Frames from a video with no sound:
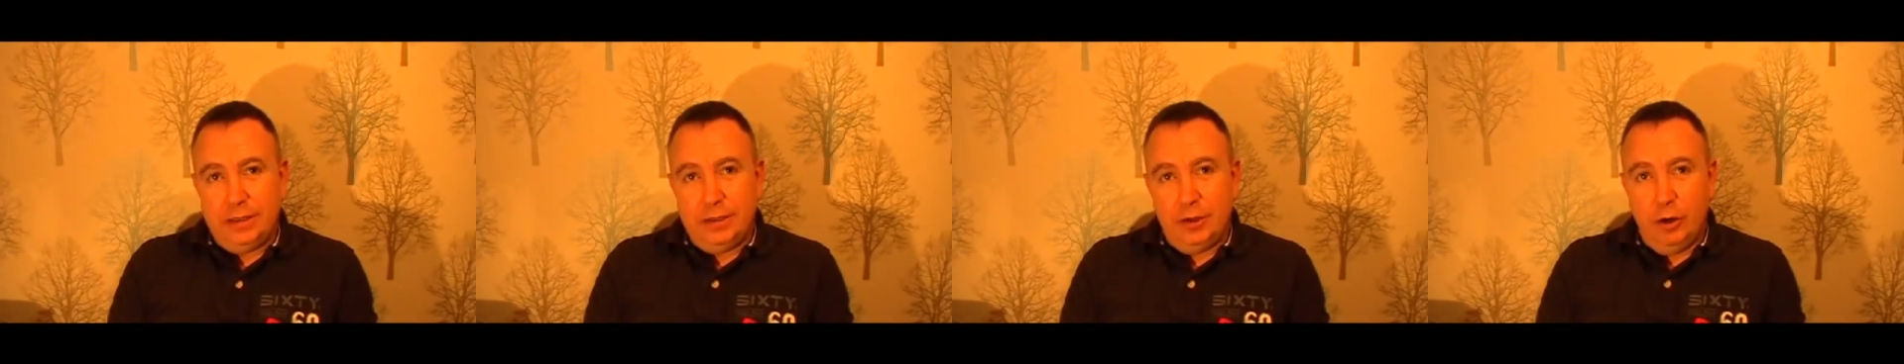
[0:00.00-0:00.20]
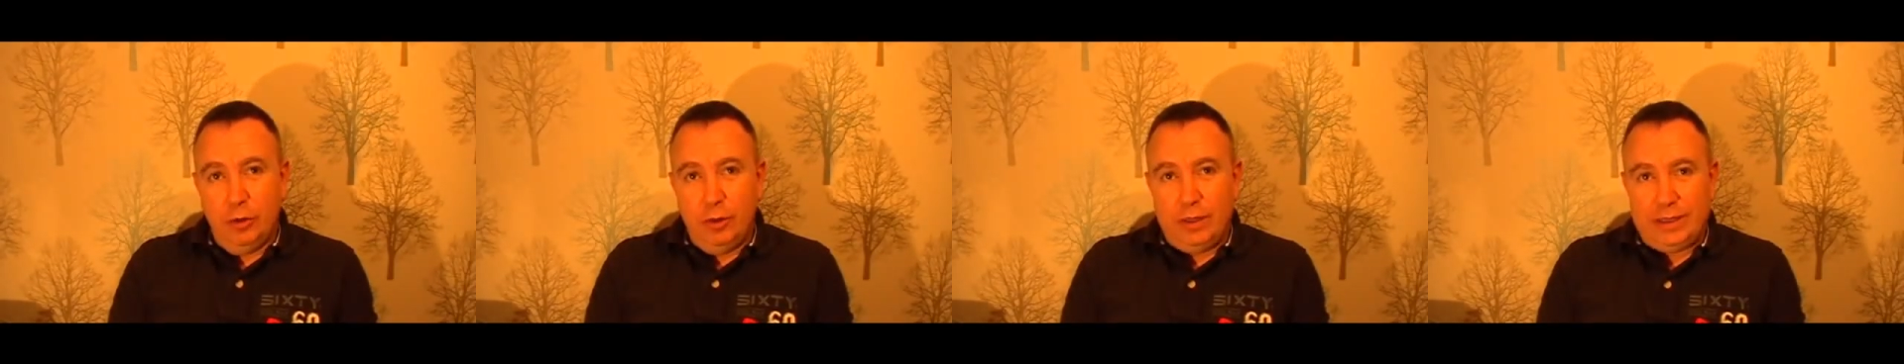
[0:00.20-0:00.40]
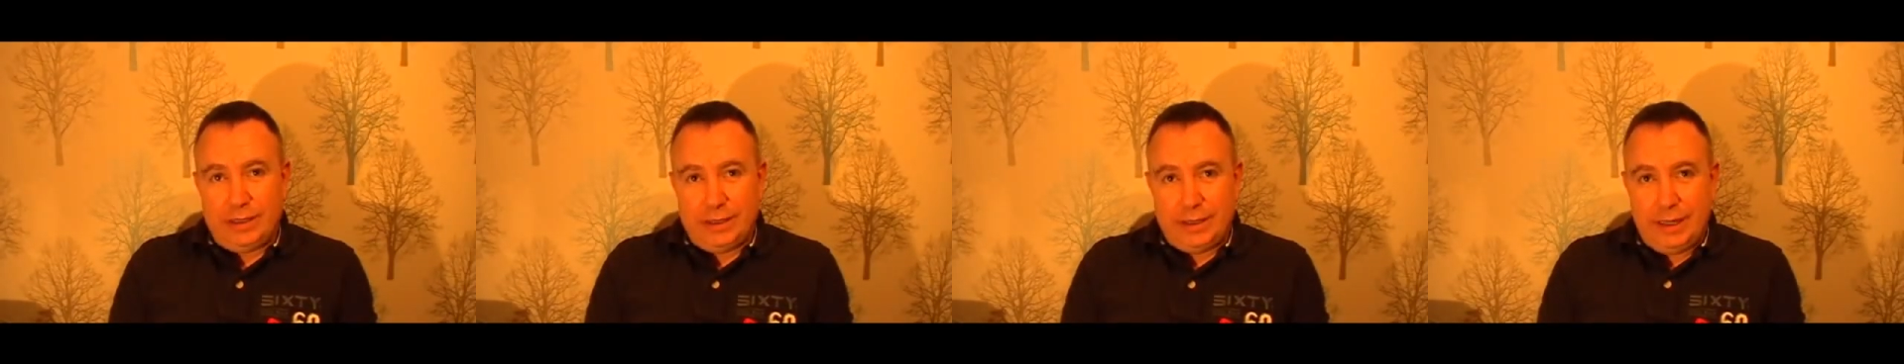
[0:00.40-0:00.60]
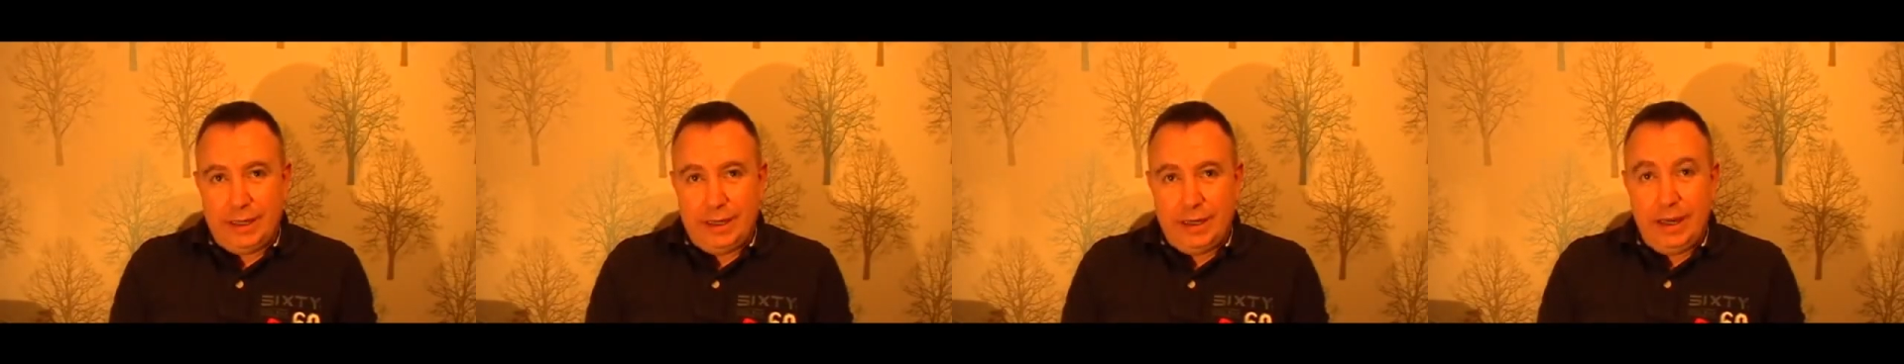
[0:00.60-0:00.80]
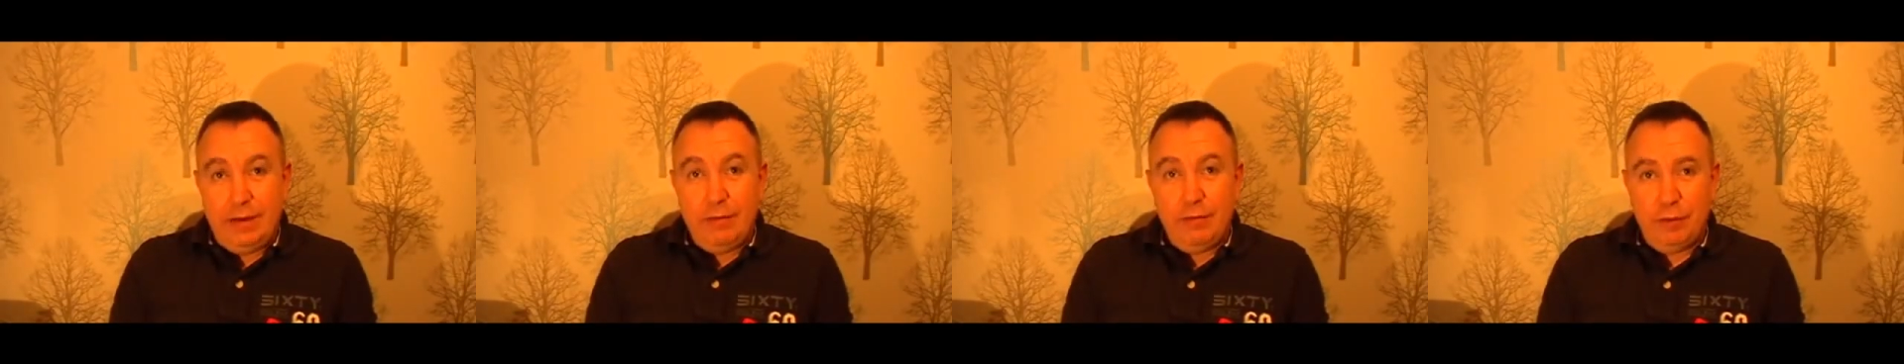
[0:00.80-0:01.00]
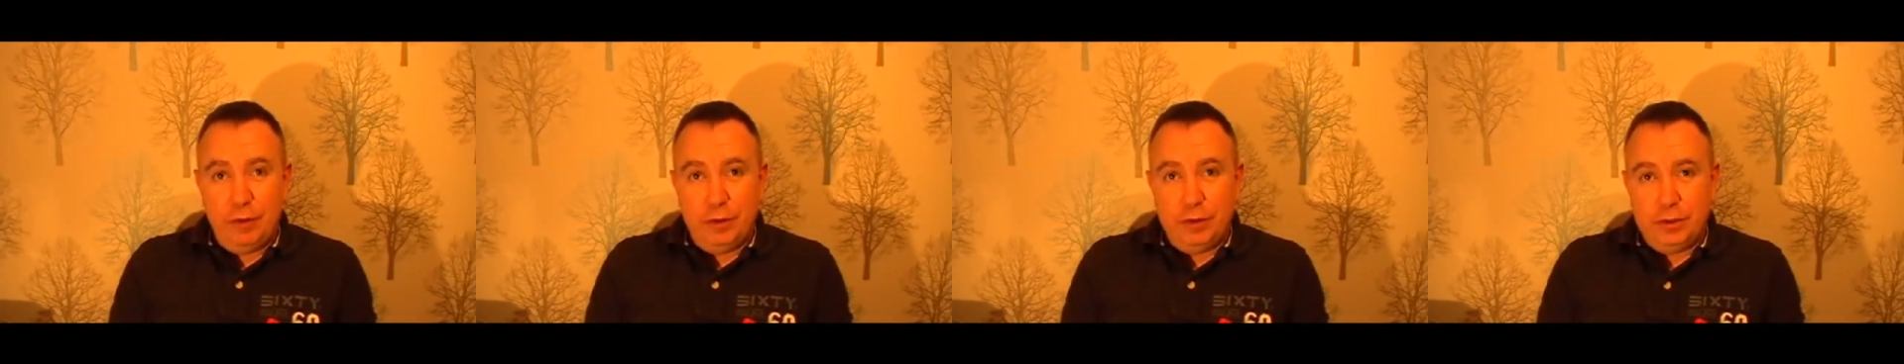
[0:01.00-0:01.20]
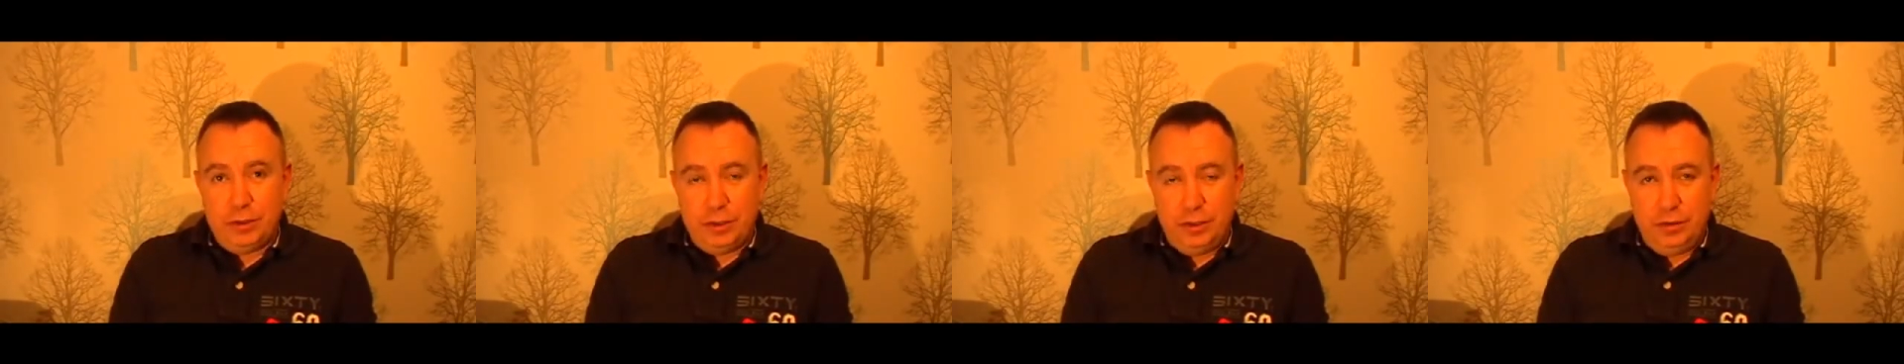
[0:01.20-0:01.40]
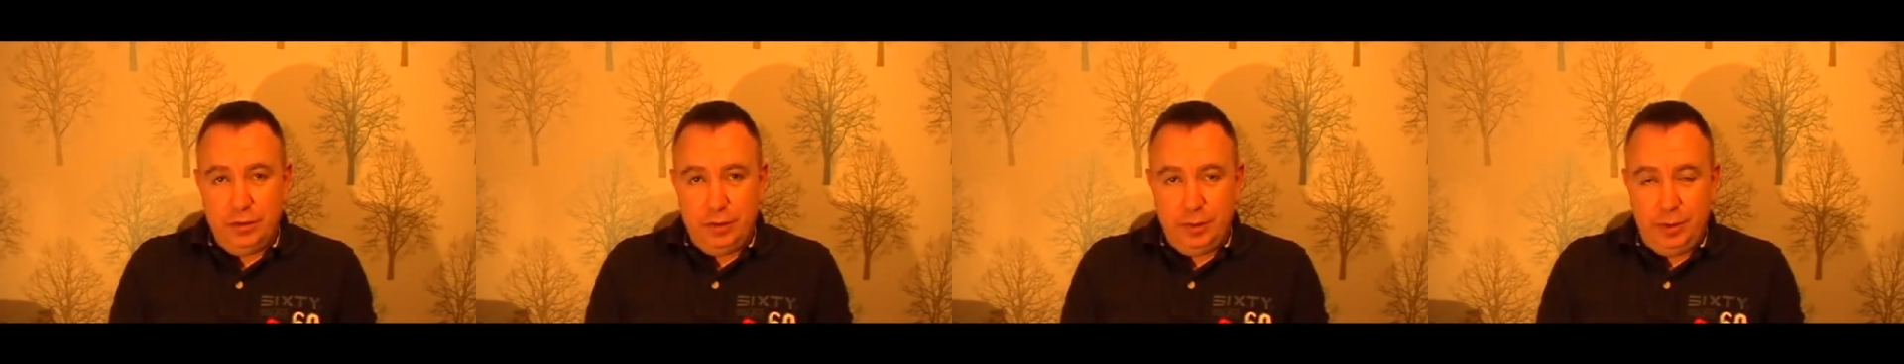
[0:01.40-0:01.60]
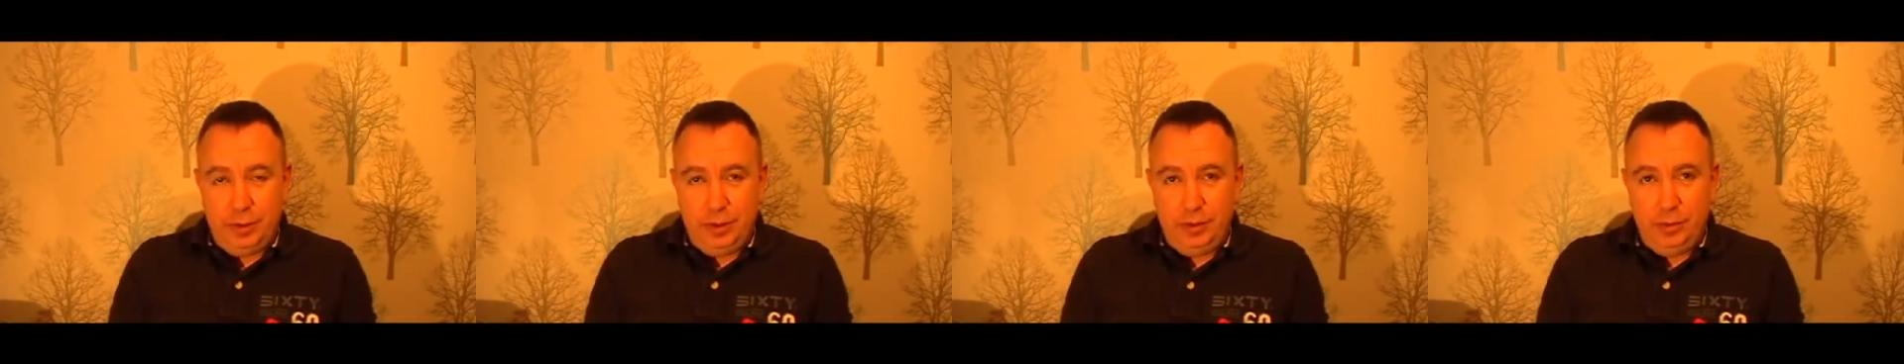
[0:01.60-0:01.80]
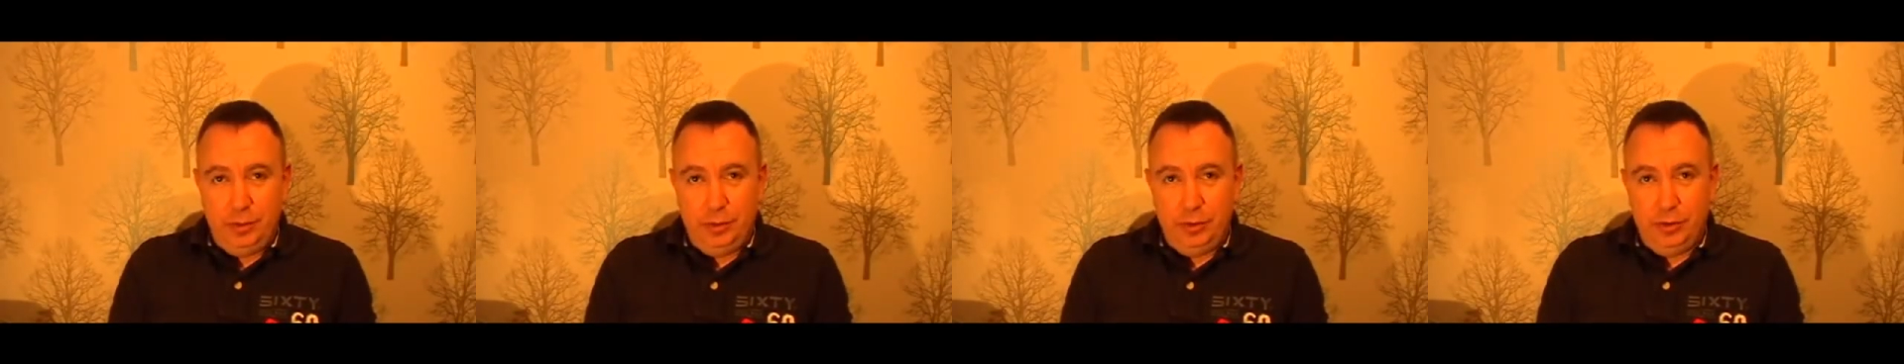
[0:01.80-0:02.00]
Always stay in front of the
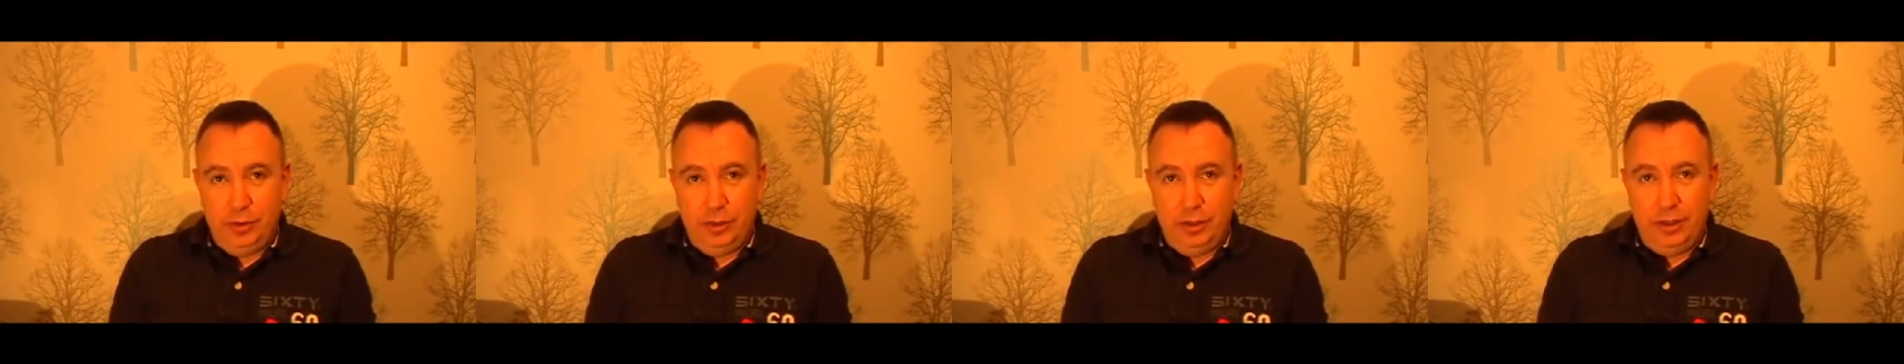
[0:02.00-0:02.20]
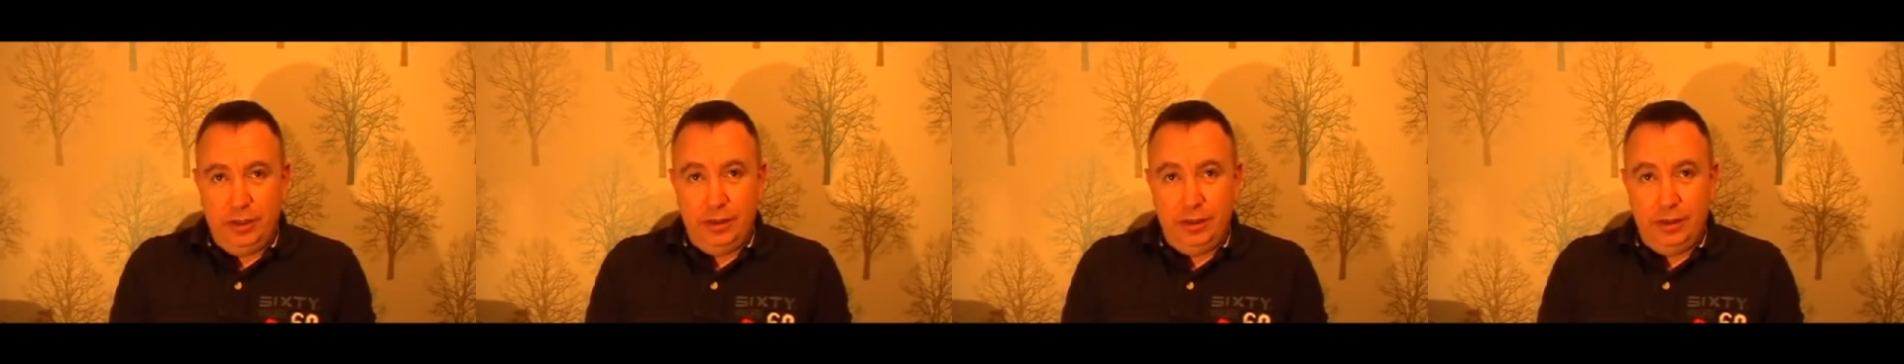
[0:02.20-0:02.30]
pupil